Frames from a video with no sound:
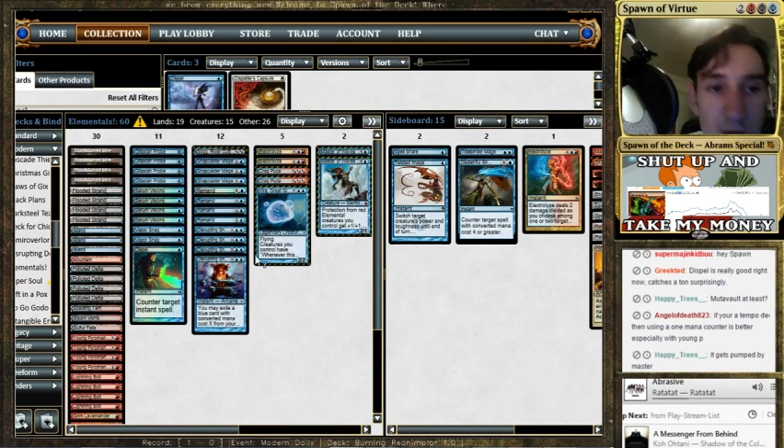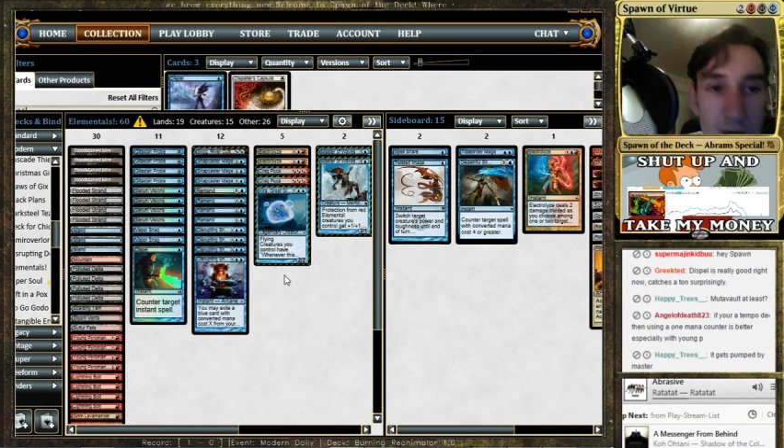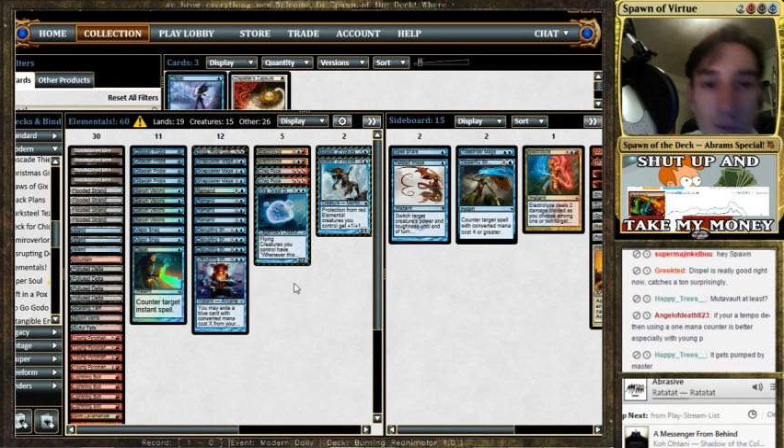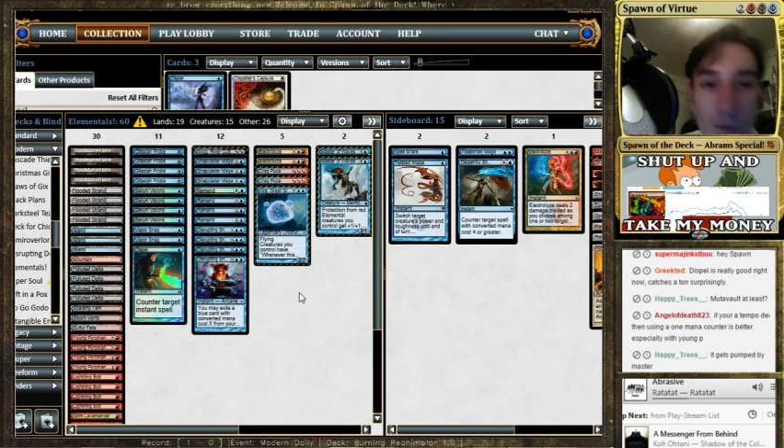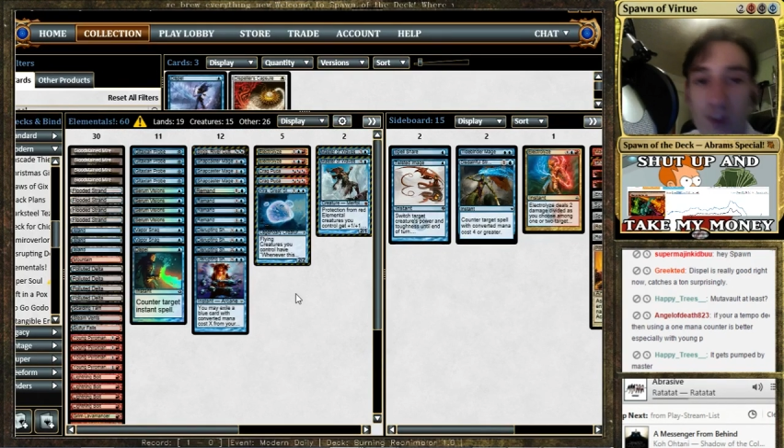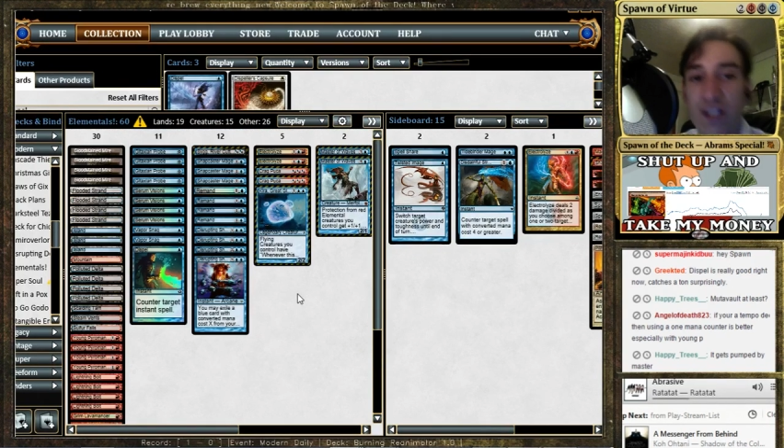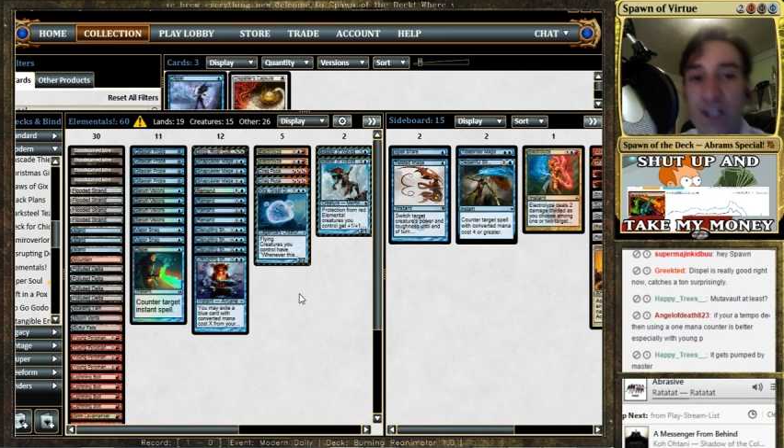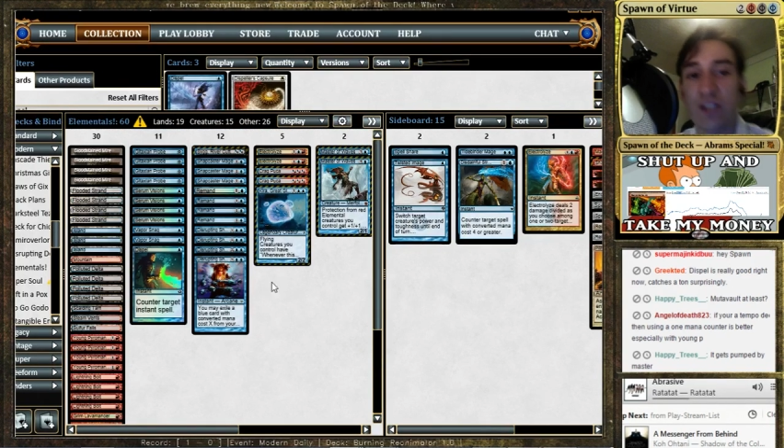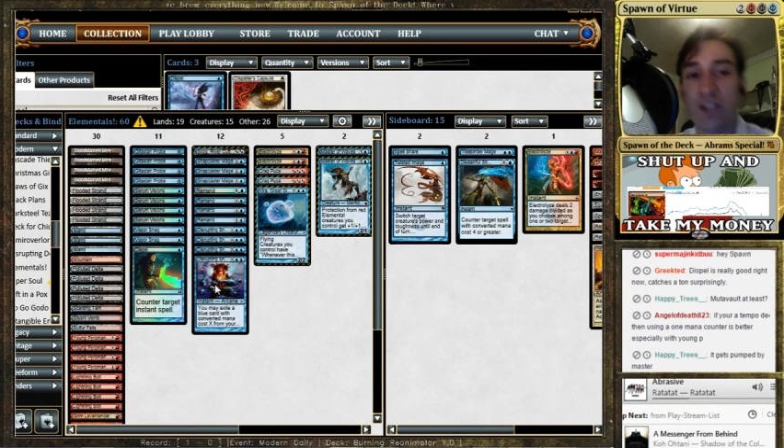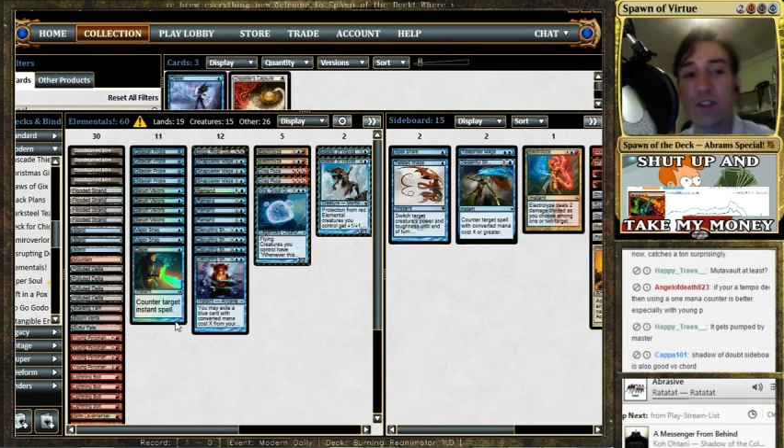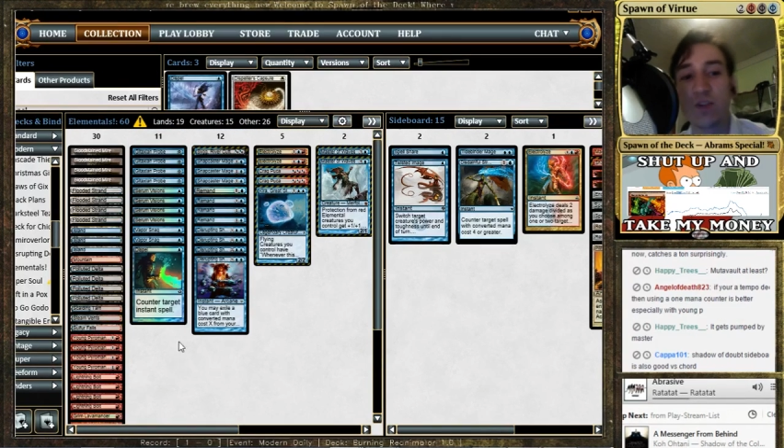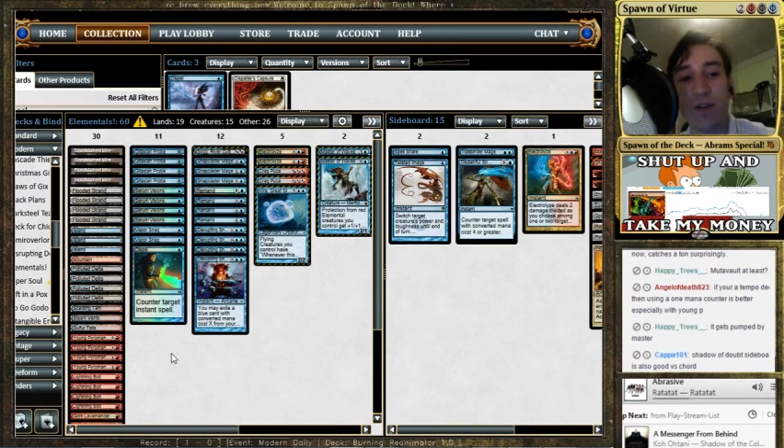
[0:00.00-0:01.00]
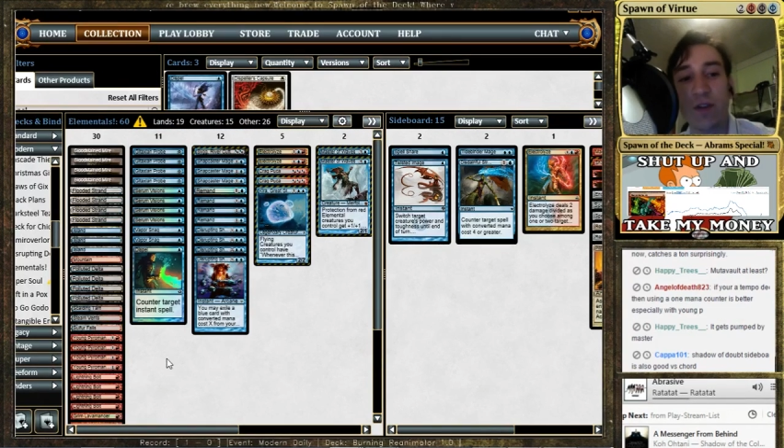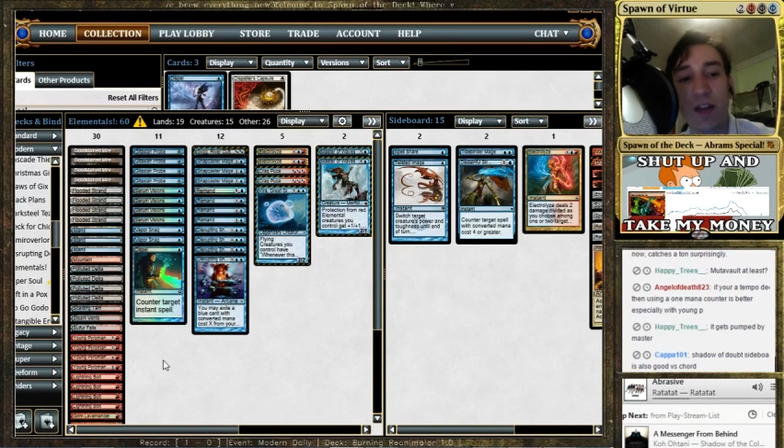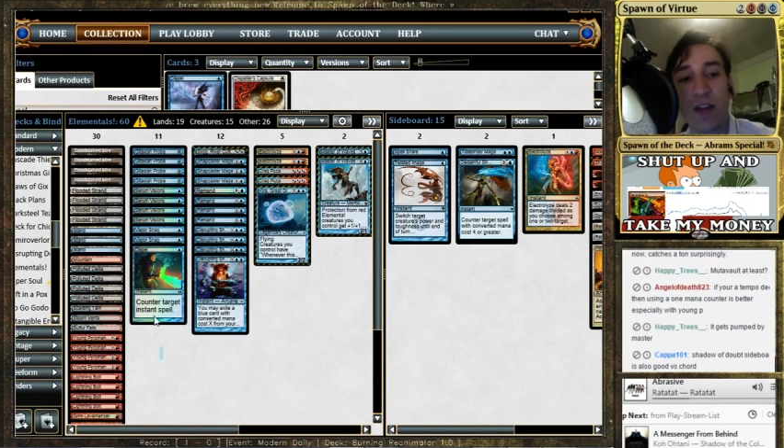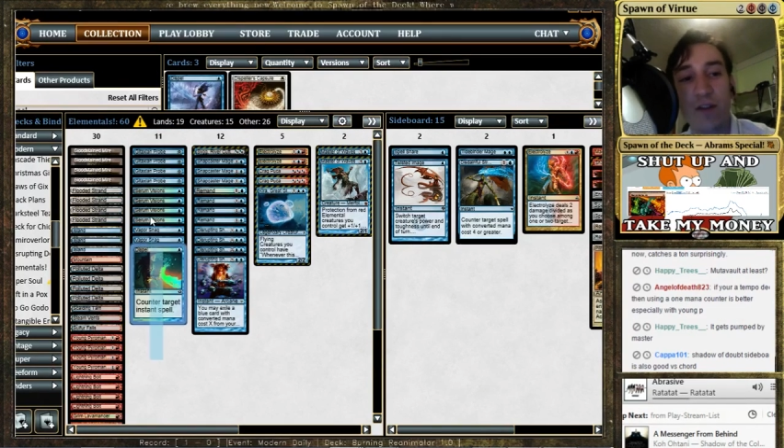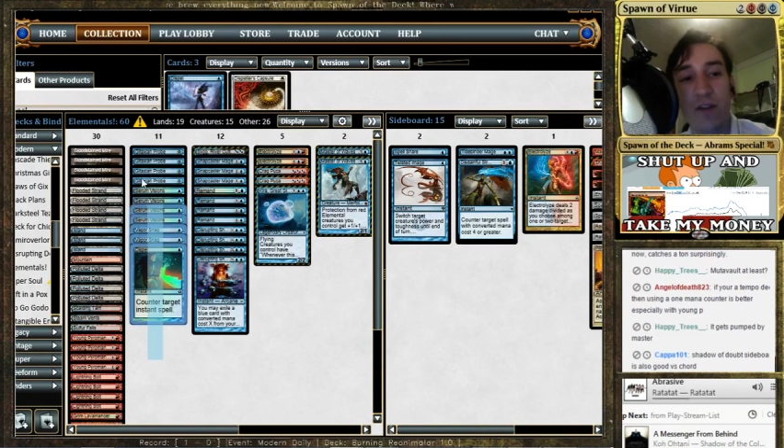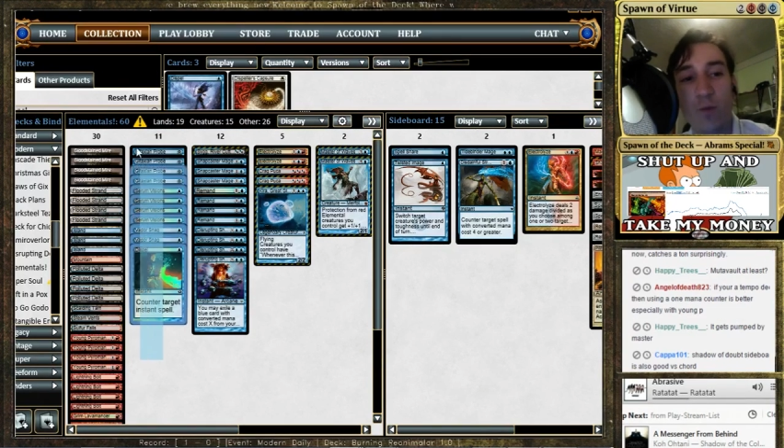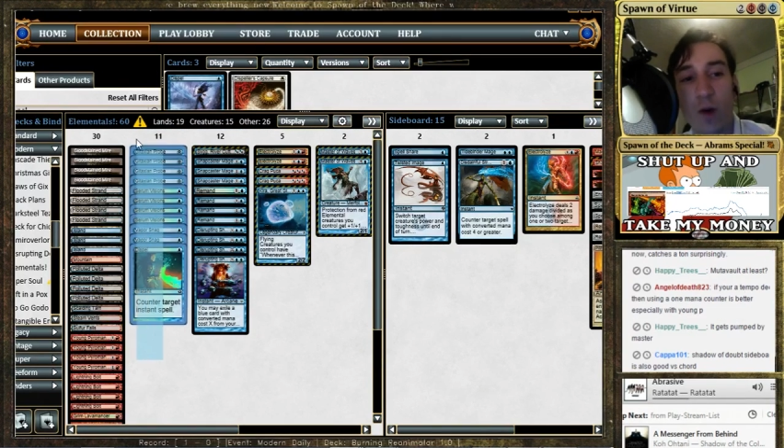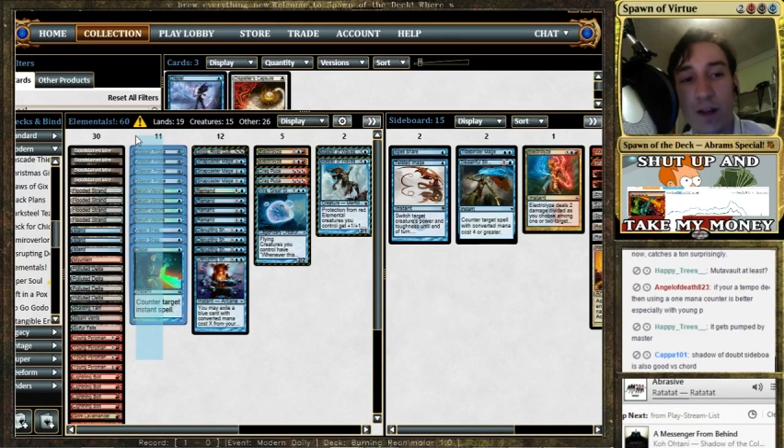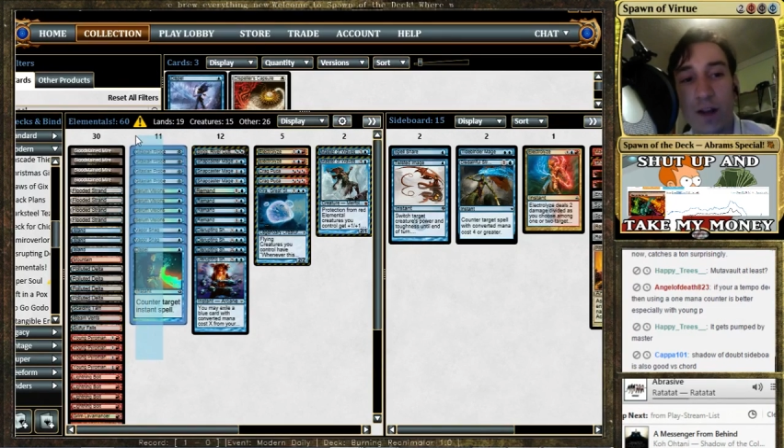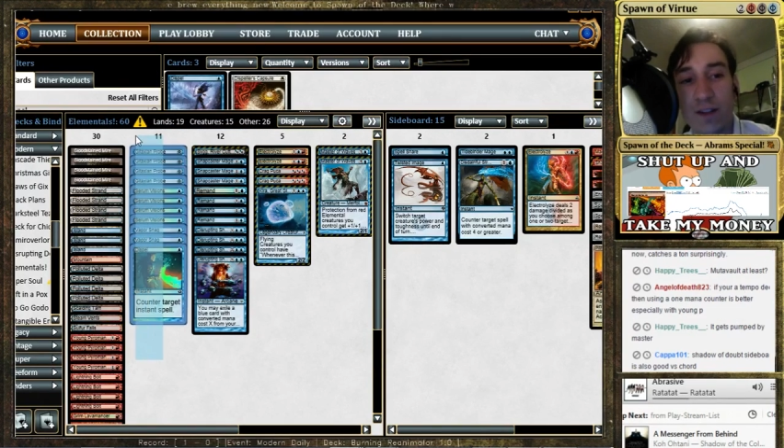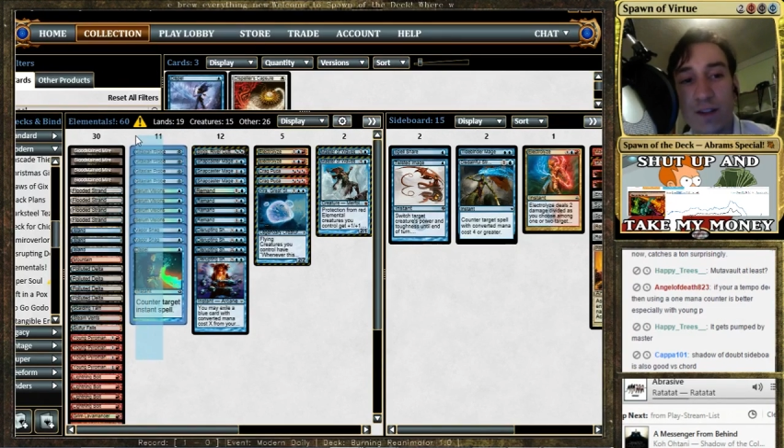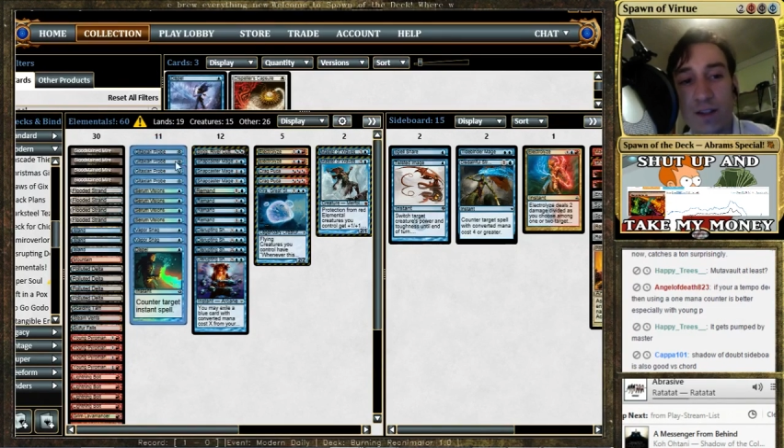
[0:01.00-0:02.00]
mostly 2s, so we have 11
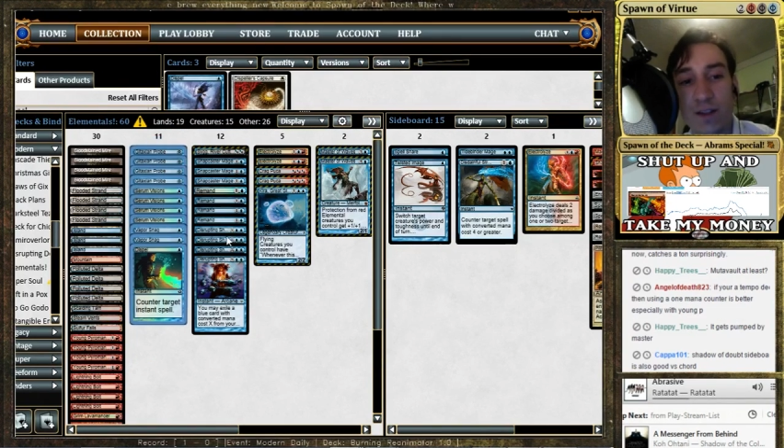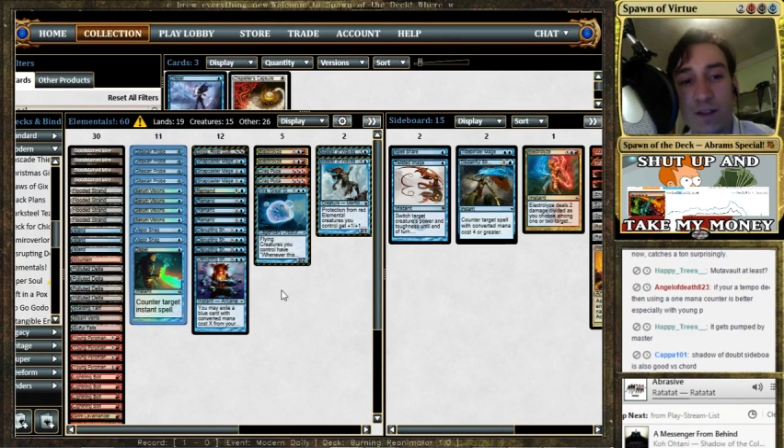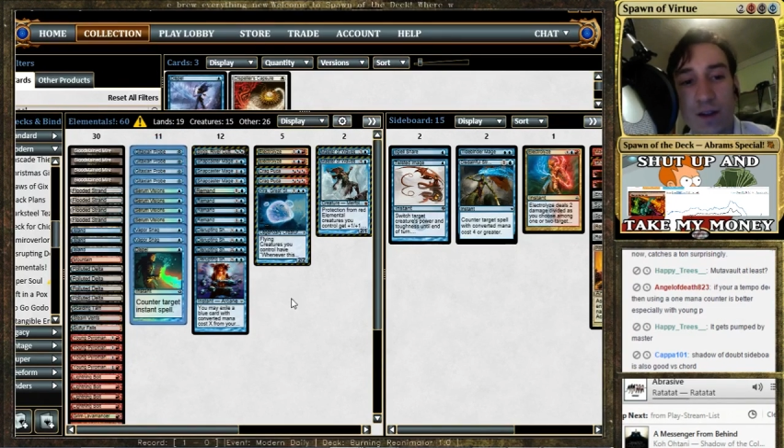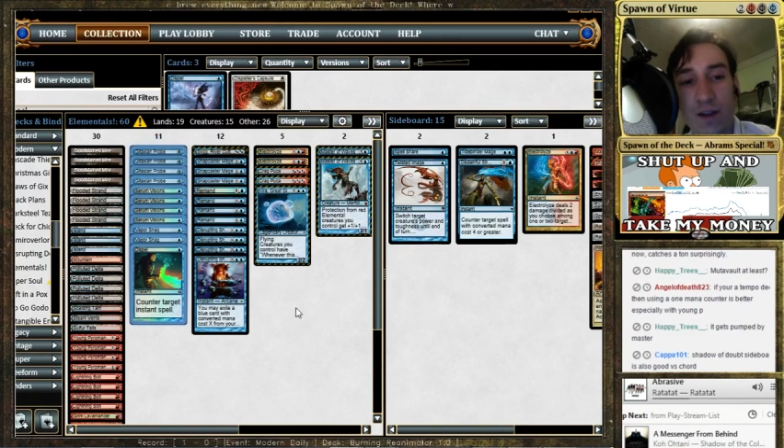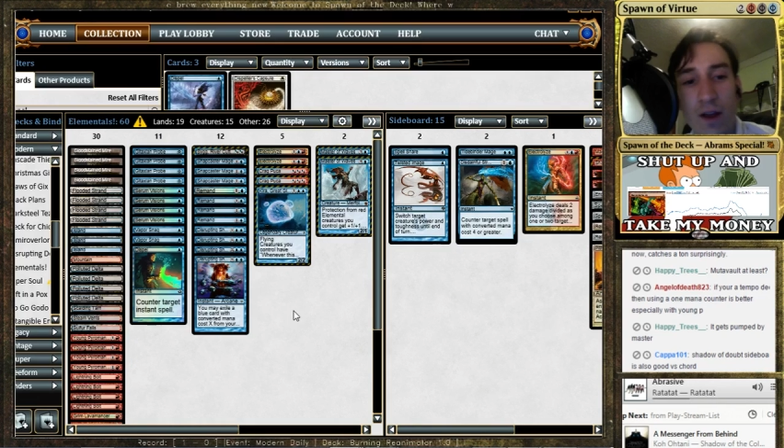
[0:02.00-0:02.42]
1s,